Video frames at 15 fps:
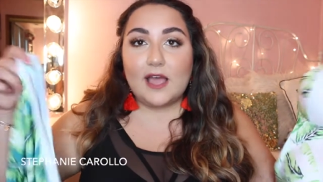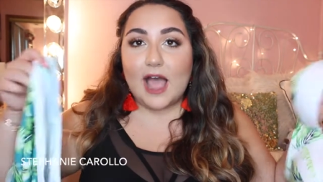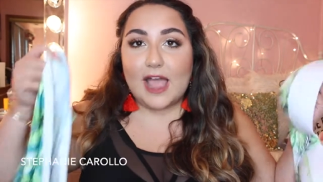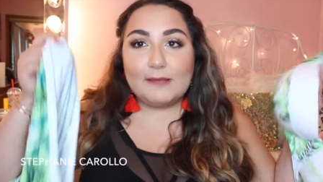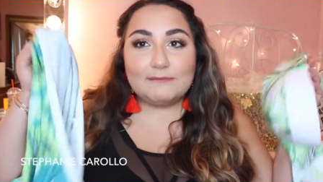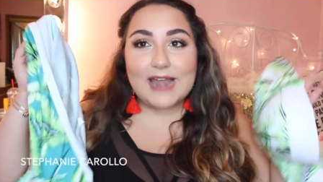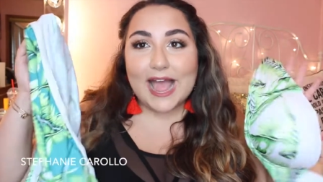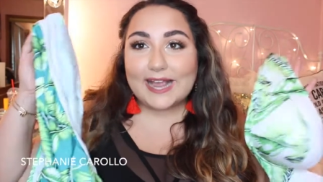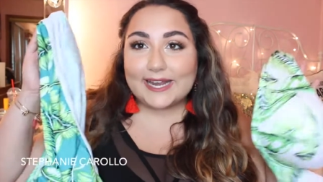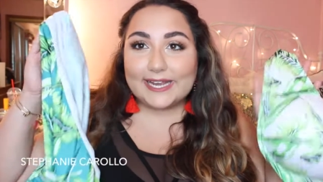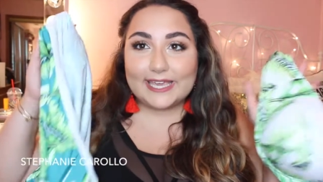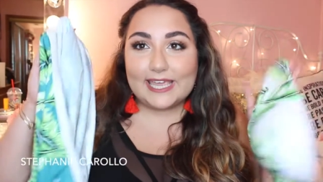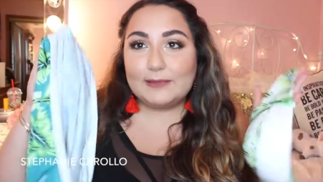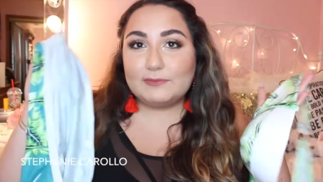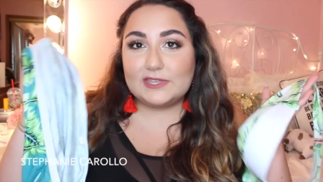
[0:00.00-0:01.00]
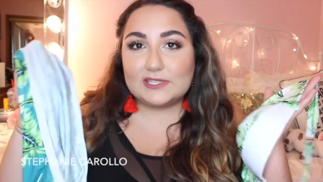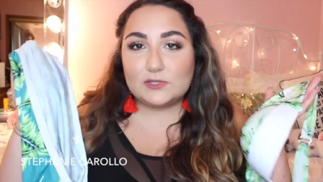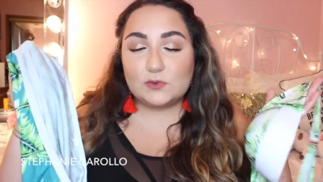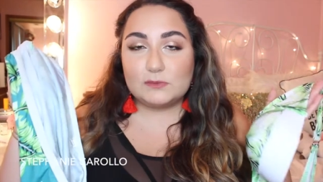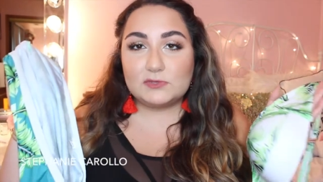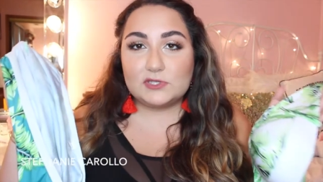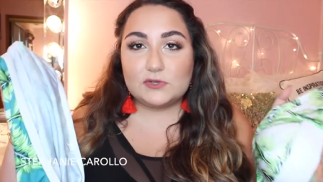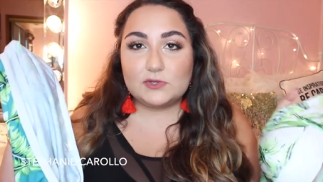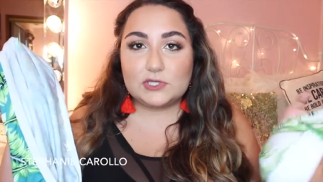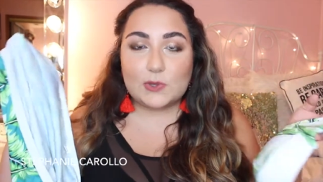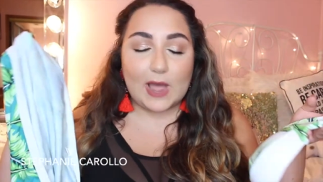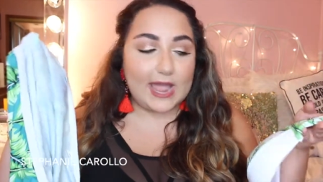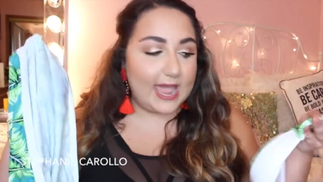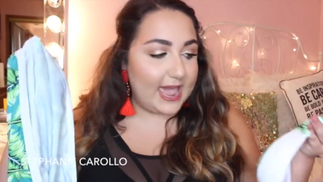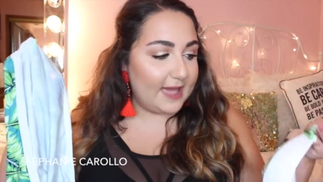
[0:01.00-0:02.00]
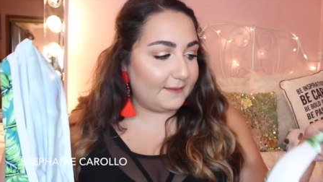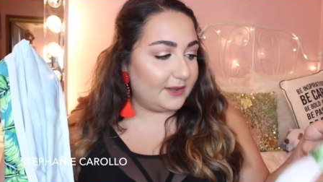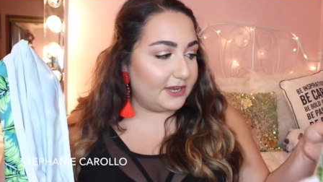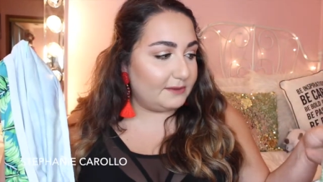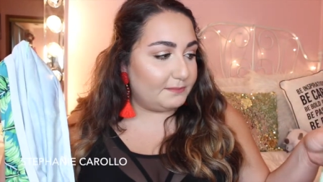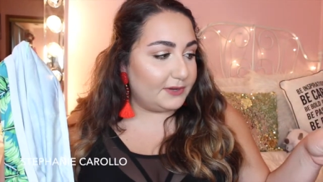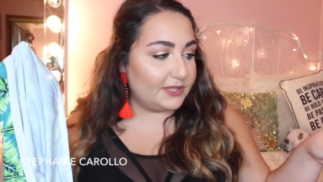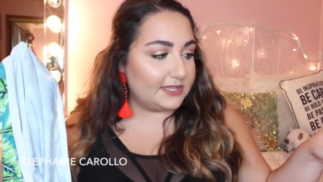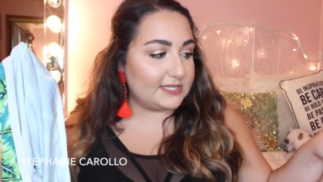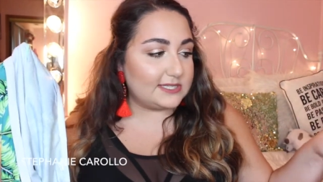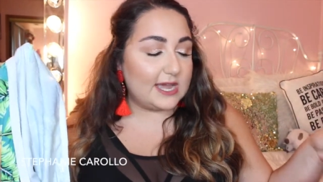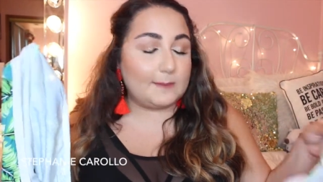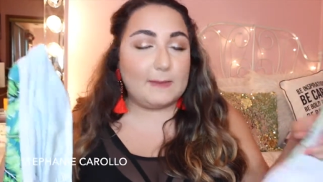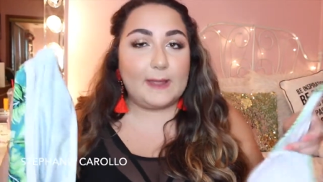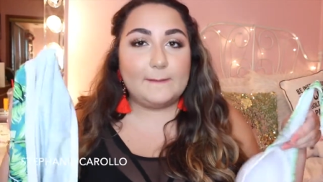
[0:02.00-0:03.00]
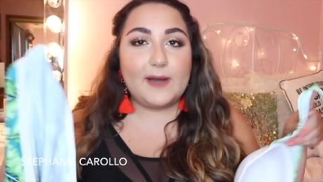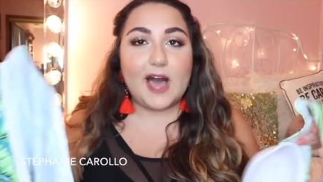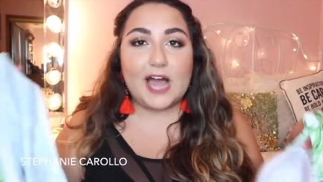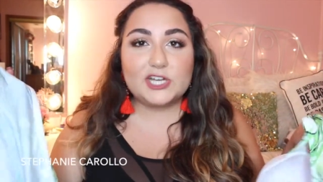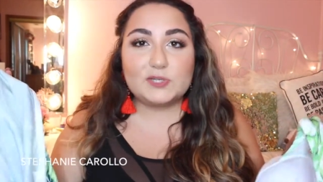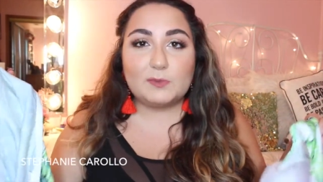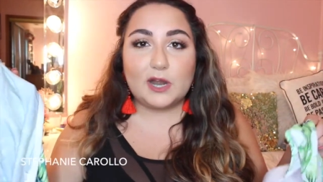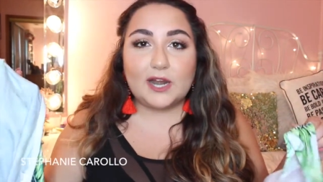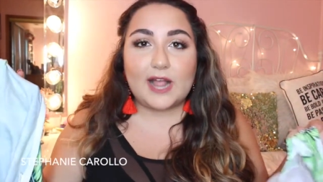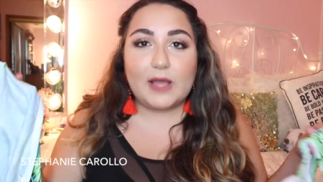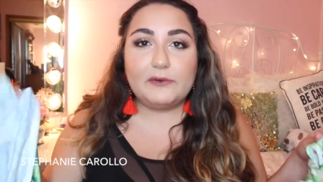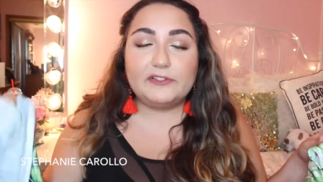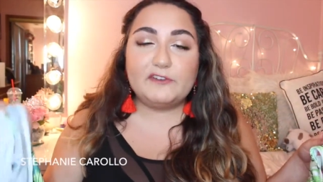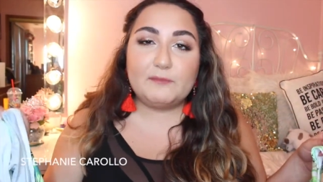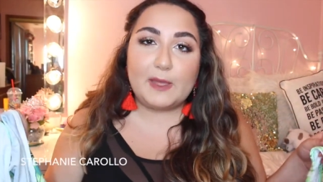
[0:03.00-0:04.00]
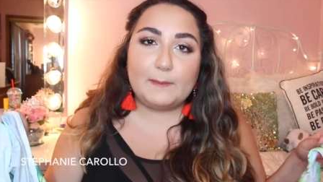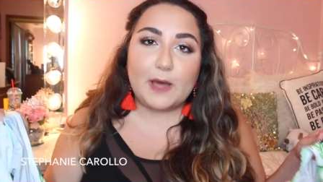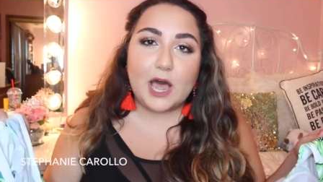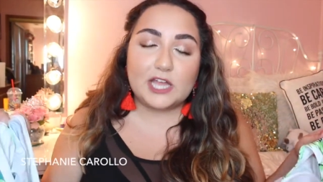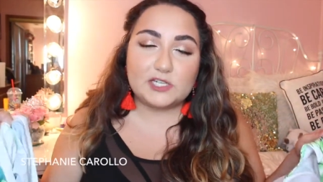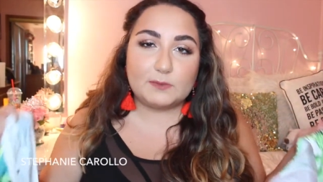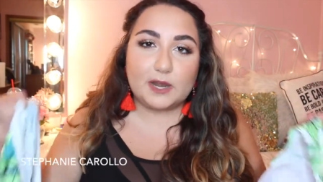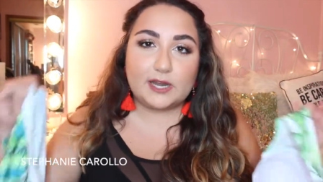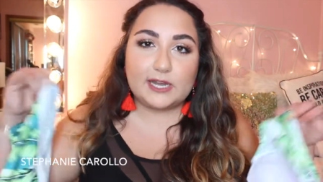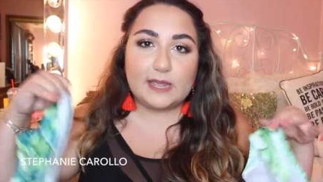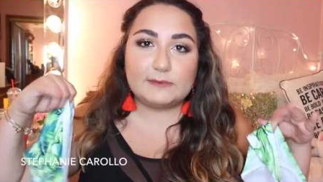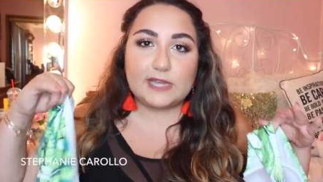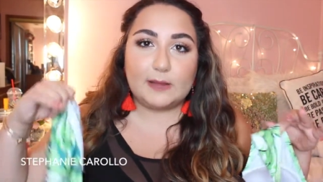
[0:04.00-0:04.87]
I'm not going to keep this swimsuit, so I am going to put this on my Poshmark. I will leave my Poshmark name